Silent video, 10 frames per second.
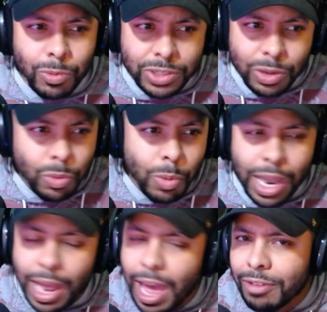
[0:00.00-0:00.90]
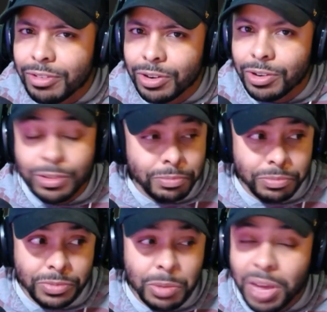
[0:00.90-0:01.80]
till well after
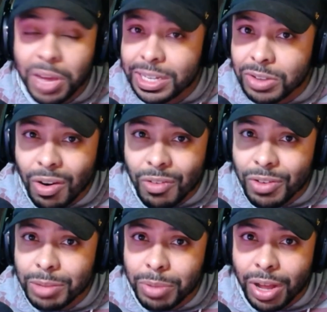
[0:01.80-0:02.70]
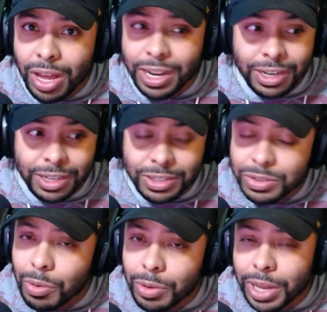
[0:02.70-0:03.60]
somebody's already bought it and it's
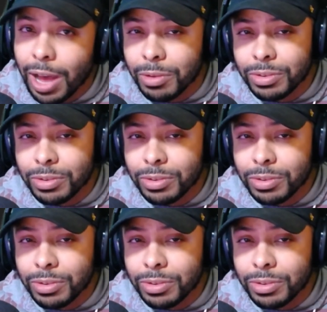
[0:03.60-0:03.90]
sold out.